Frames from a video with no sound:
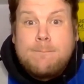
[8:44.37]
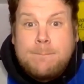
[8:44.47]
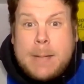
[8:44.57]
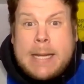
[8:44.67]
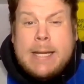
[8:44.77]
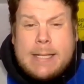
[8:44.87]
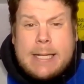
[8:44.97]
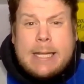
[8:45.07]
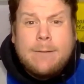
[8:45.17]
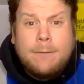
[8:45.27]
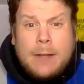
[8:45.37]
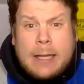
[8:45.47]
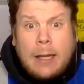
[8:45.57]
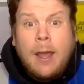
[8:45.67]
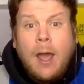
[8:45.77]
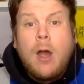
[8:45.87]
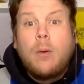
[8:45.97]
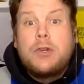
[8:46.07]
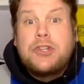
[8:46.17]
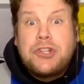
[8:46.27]
BDV
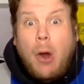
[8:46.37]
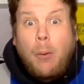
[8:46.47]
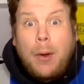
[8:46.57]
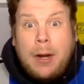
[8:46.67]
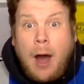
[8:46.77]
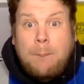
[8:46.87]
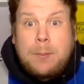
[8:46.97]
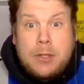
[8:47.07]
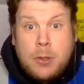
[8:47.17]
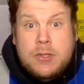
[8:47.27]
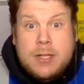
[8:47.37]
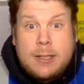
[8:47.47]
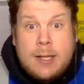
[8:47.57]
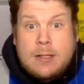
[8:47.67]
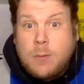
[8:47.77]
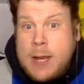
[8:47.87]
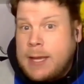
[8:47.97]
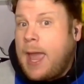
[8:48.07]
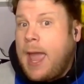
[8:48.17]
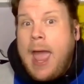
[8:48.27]
was showing up in Houston this
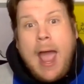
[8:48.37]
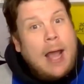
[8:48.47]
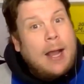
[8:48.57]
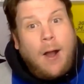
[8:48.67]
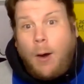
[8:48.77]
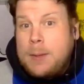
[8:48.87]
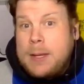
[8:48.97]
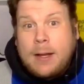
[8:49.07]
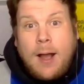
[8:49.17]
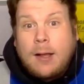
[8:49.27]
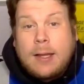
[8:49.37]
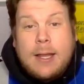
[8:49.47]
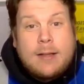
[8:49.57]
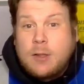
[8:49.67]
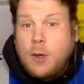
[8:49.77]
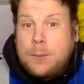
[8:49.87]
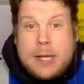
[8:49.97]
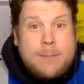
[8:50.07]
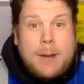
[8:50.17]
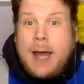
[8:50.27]
week, Call me a cocky SOB,
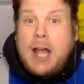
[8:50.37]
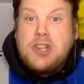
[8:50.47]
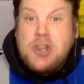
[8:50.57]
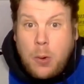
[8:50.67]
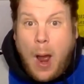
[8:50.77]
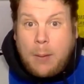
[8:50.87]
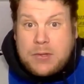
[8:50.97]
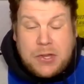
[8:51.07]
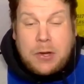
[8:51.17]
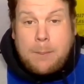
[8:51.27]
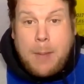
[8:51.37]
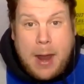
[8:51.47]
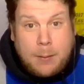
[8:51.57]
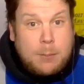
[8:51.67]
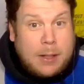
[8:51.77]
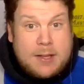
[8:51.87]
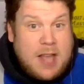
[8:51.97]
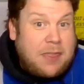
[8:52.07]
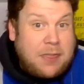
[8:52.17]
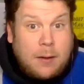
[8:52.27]
but I knew I was going to bet him because
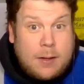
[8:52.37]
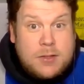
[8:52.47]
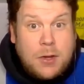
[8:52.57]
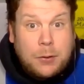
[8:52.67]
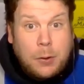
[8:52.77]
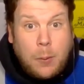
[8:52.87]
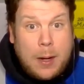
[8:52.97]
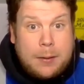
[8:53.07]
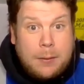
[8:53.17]
I think he's going to win.